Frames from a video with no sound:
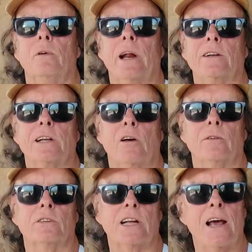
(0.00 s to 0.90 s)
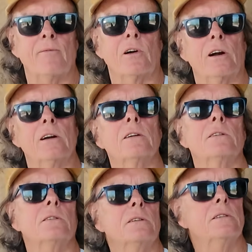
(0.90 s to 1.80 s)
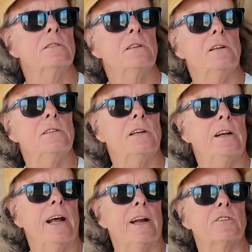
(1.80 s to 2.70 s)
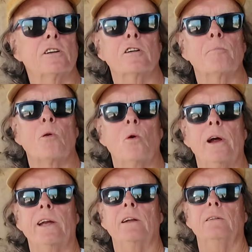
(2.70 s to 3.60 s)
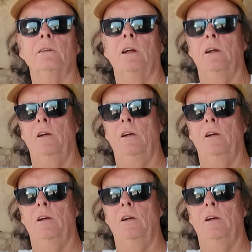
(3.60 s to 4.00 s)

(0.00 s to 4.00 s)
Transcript: when I was out in Safford, at a certain point,